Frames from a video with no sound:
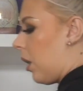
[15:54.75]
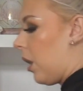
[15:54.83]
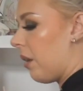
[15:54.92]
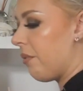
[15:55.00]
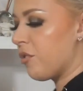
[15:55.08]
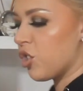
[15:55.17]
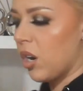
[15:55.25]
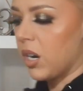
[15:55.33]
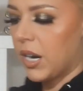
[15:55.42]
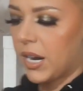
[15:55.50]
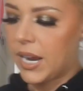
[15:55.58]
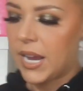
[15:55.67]
Love
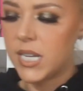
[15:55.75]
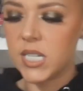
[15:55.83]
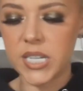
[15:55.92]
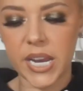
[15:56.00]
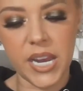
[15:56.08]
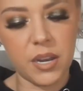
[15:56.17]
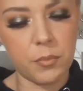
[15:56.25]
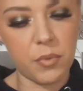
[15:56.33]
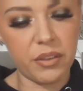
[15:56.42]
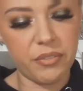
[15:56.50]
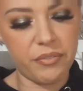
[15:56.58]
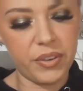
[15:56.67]
Drunk and In
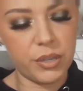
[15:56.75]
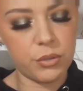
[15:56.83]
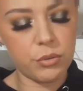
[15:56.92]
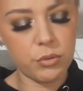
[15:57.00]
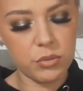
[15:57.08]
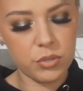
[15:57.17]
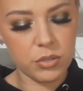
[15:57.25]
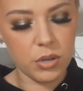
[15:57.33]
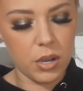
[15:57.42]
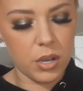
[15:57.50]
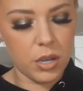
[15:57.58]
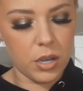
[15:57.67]
My Feels.
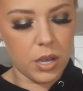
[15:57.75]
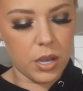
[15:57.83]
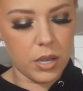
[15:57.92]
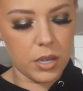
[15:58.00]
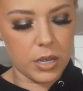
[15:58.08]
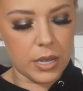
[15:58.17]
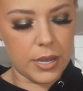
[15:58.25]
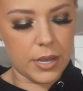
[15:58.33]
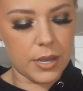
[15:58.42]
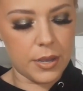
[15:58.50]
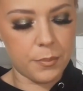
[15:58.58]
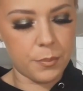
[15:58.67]

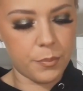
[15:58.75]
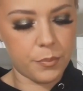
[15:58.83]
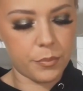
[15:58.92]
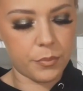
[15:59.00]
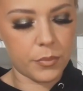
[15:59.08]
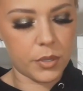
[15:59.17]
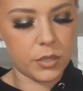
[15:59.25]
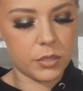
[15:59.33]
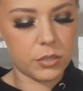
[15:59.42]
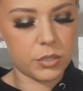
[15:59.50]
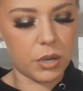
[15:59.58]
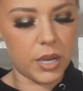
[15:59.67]
Um,
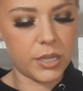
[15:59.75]
so I